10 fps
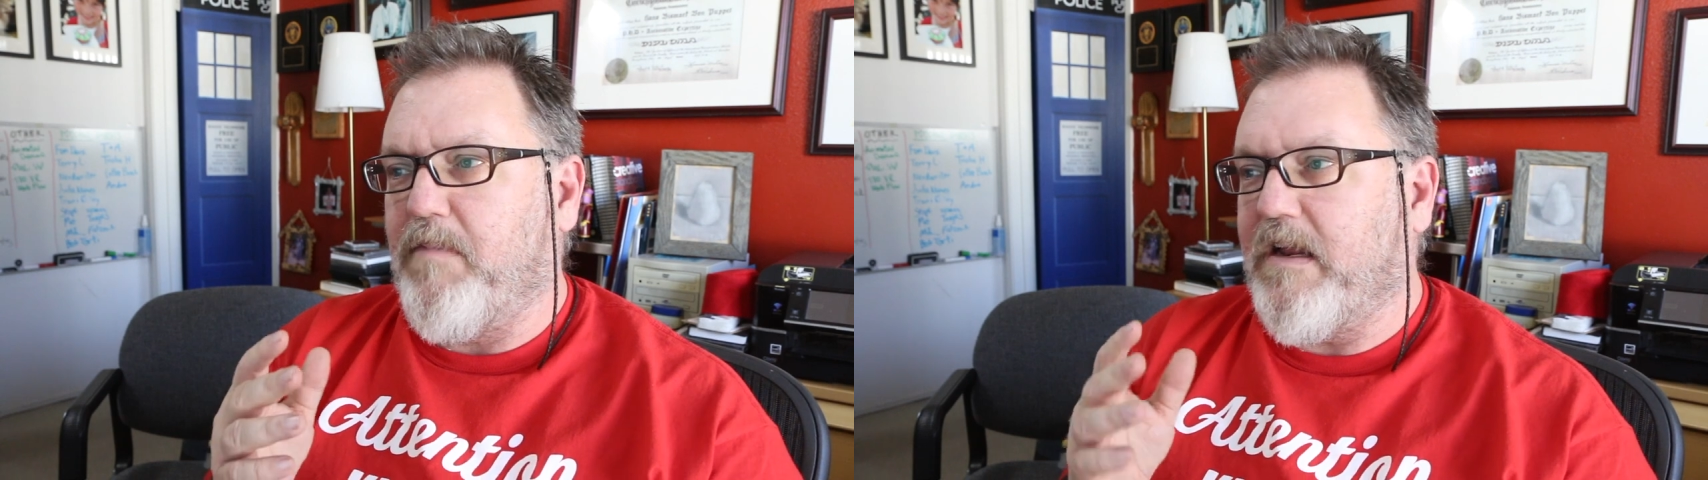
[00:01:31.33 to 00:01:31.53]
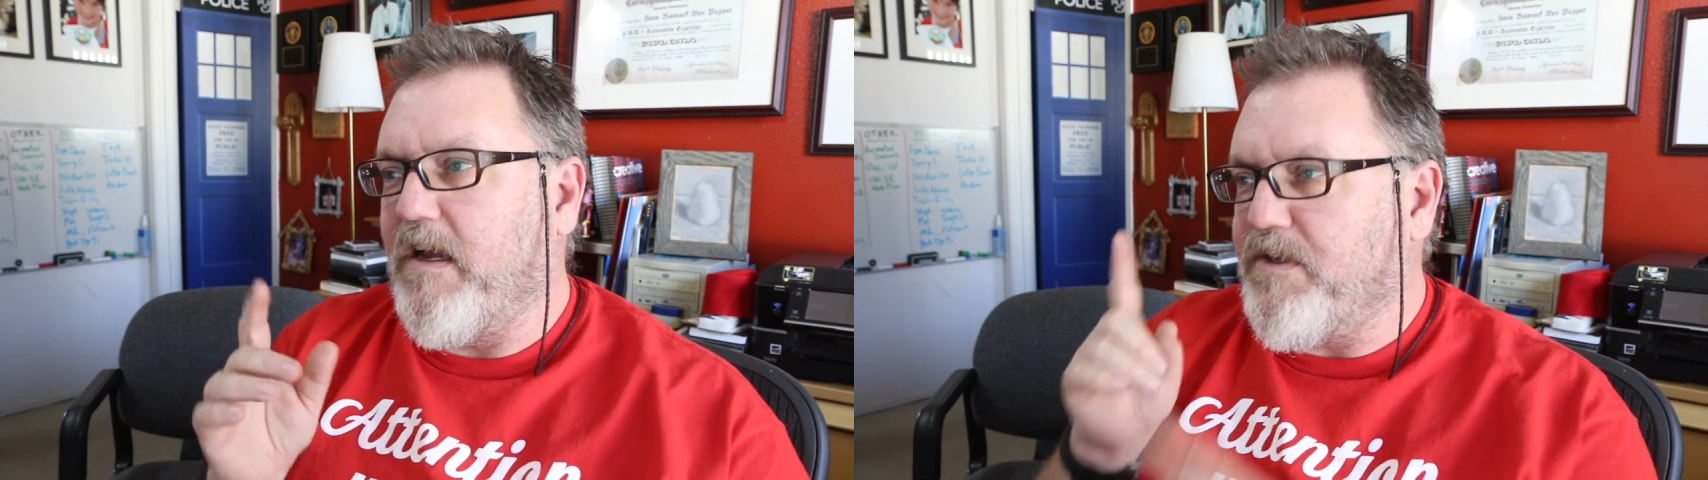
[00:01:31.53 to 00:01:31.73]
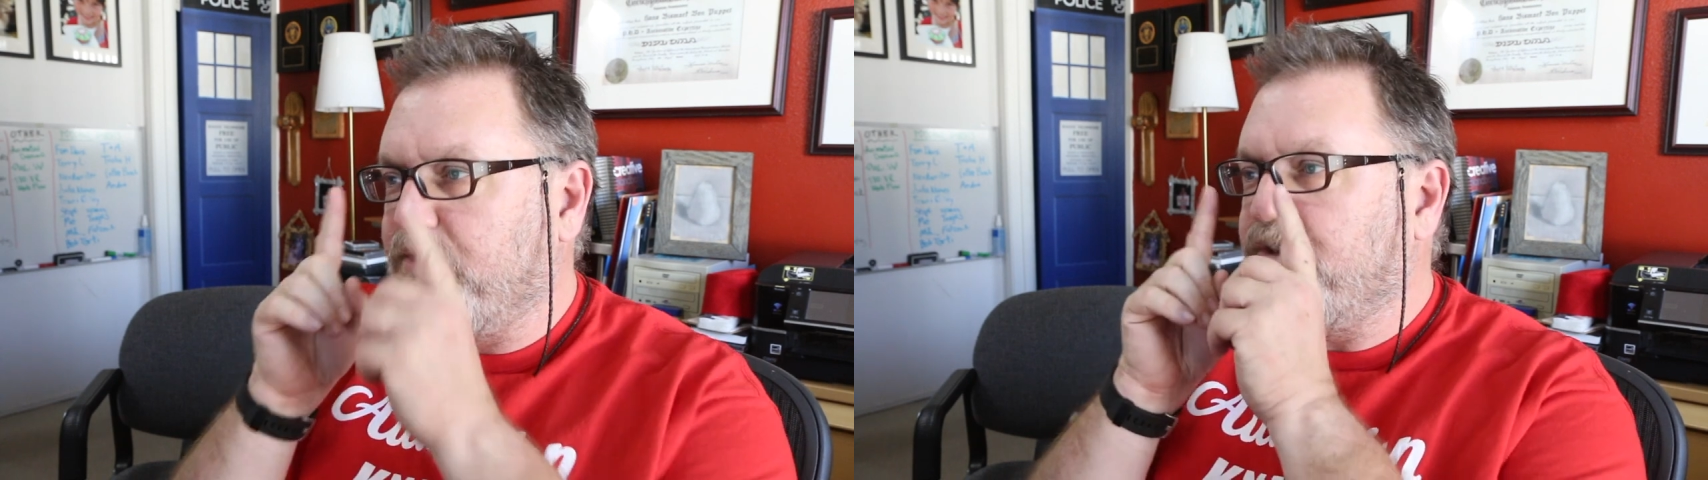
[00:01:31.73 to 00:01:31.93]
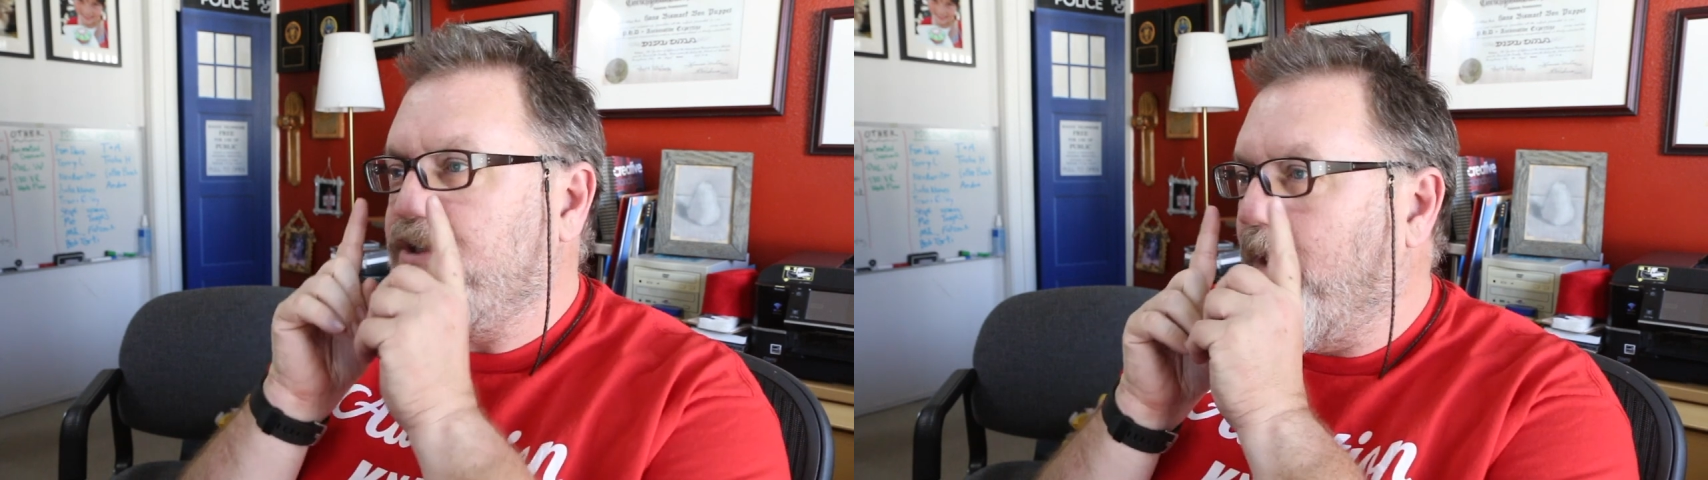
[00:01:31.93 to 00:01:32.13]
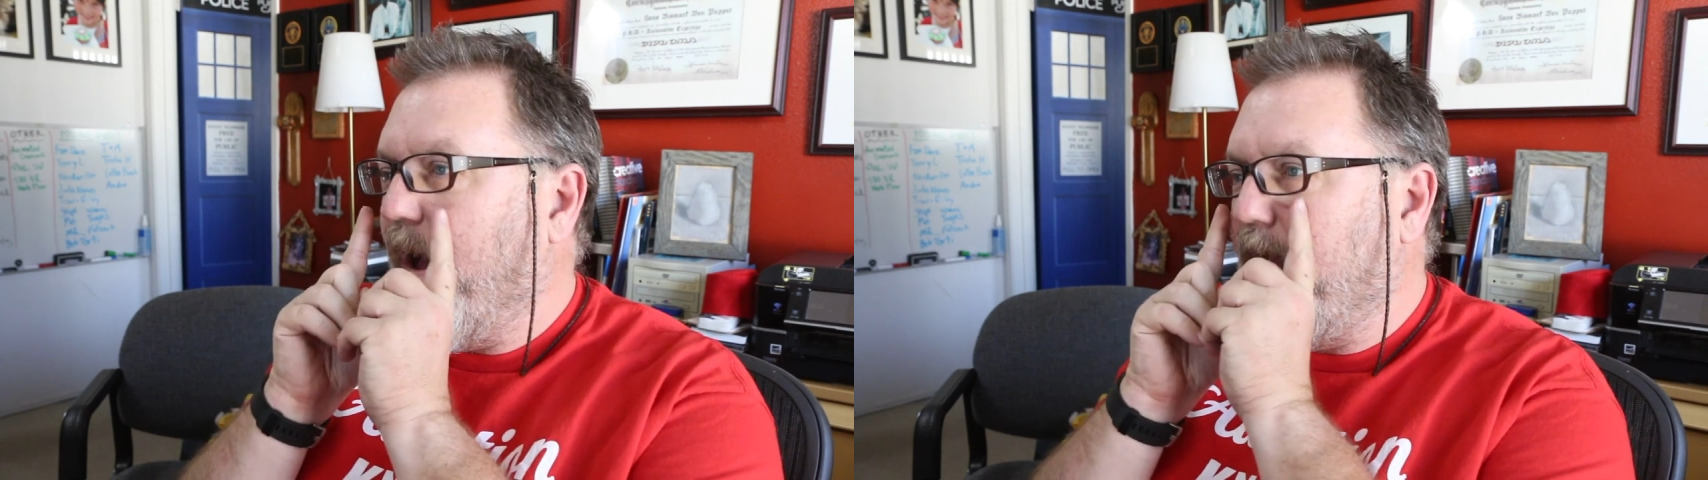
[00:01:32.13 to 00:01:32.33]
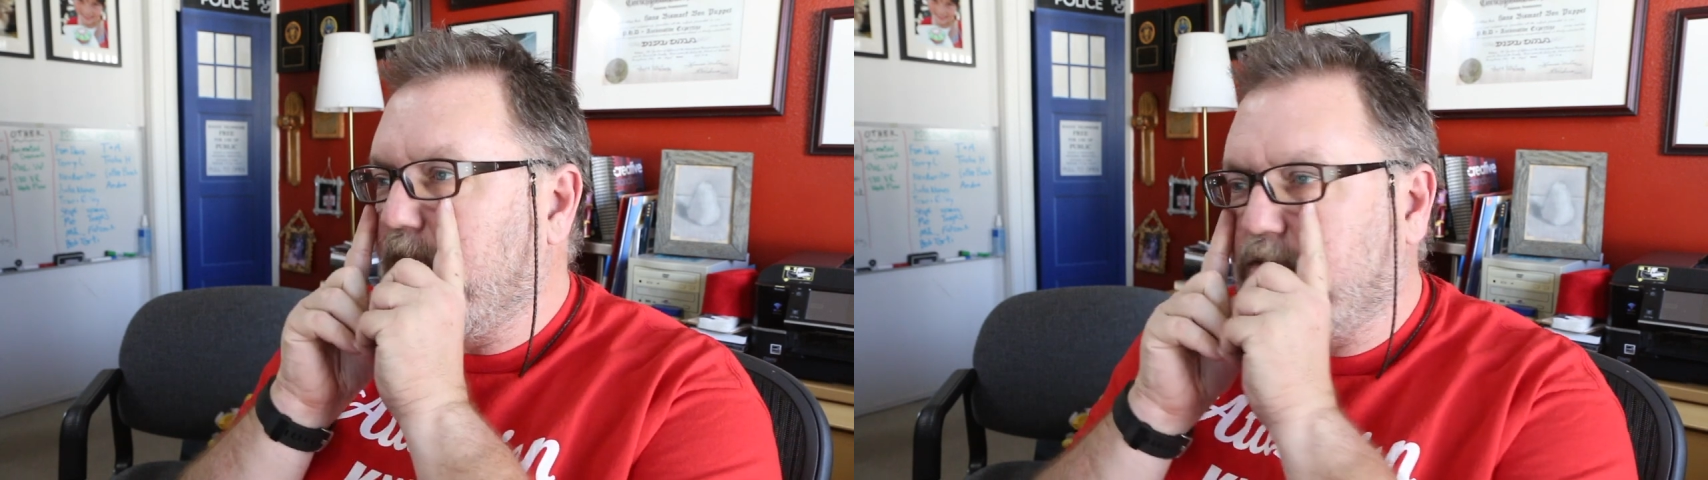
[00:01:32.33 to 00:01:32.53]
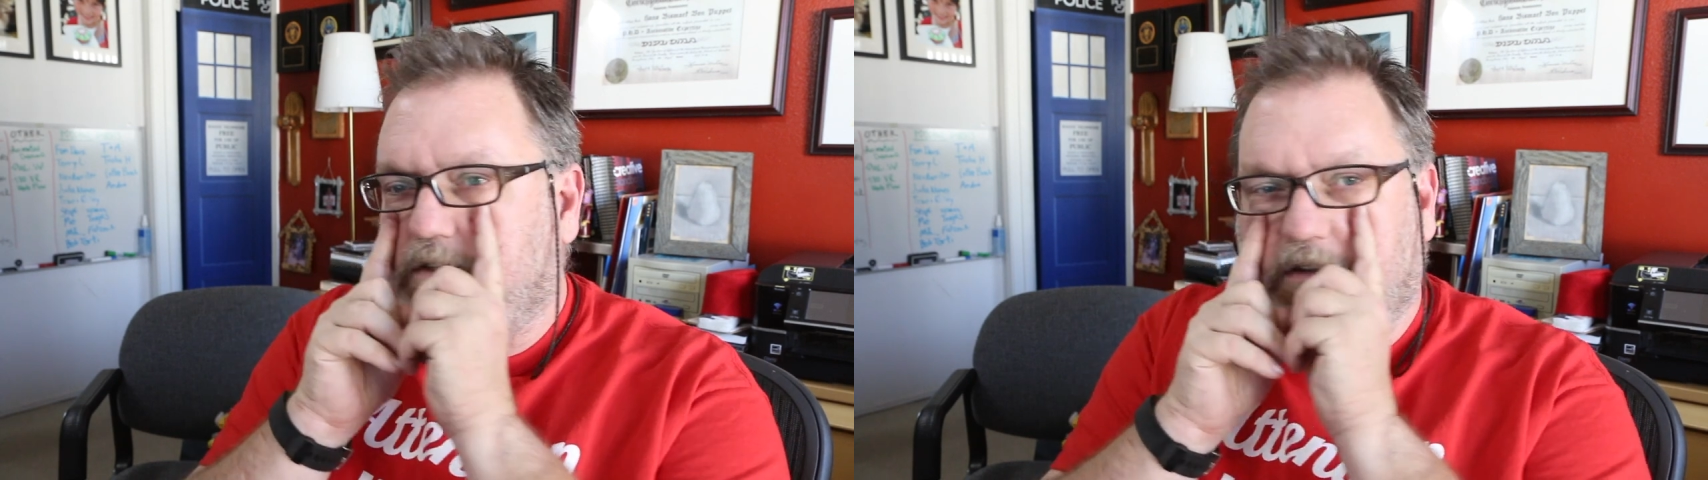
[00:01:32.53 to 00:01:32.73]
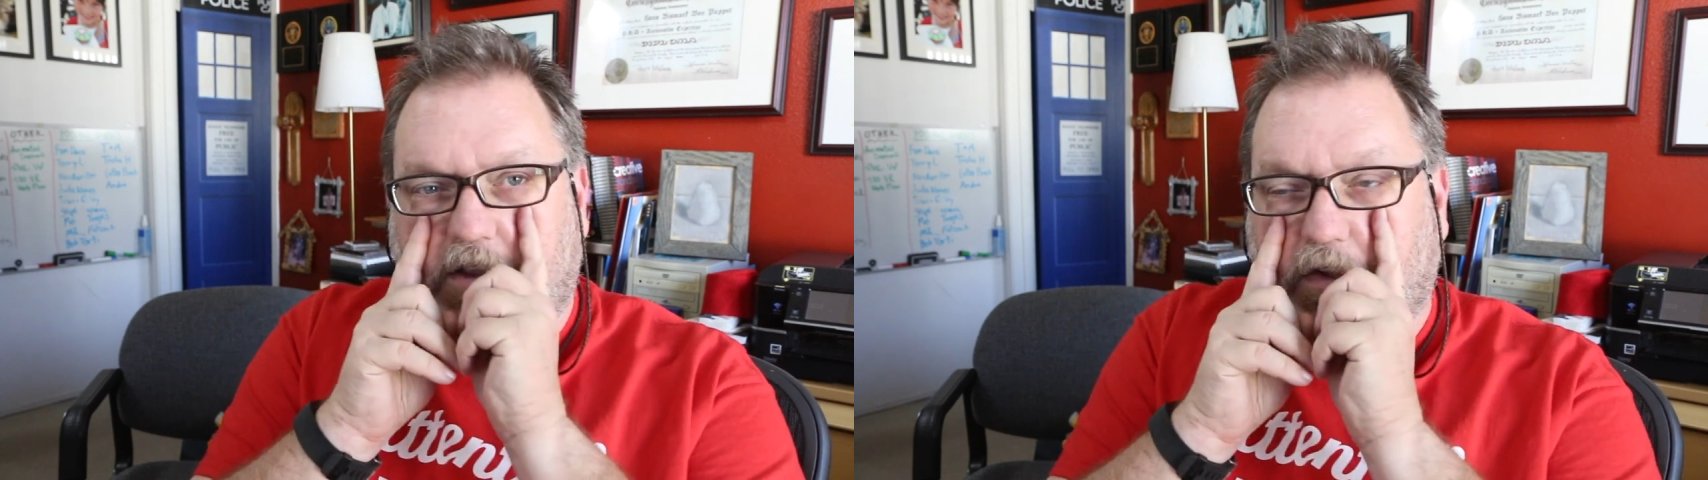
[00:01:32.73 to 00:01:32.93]
because your two
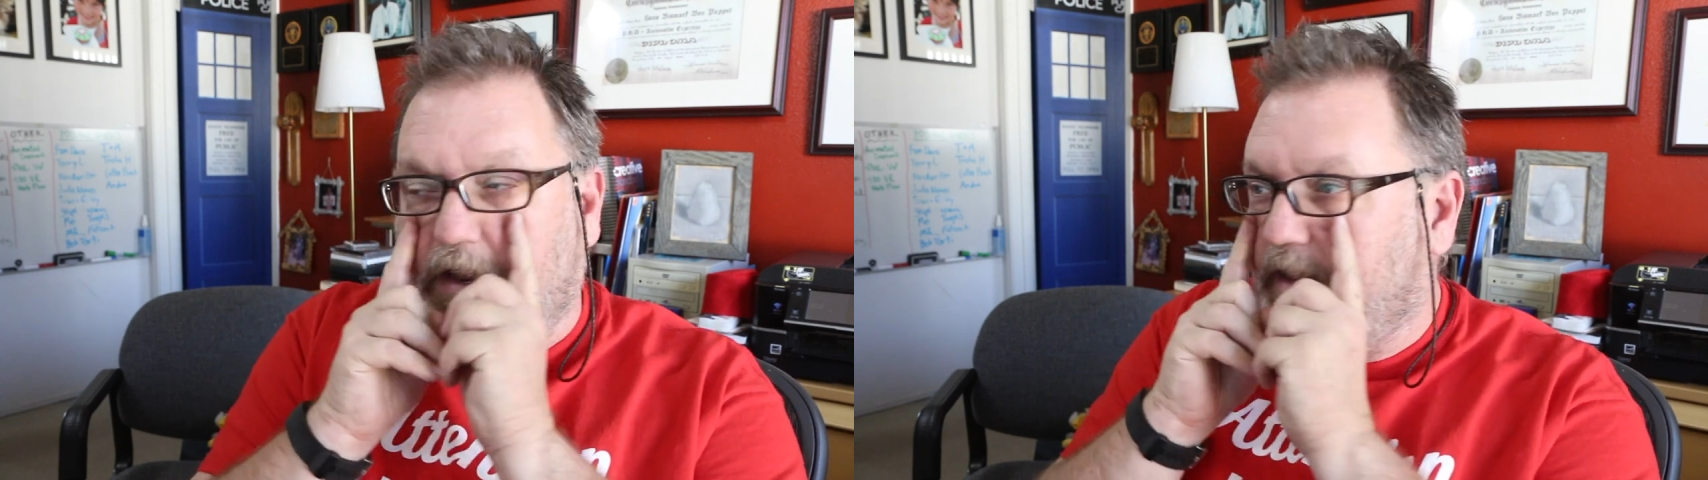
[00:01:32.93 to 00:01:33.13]
eyes, you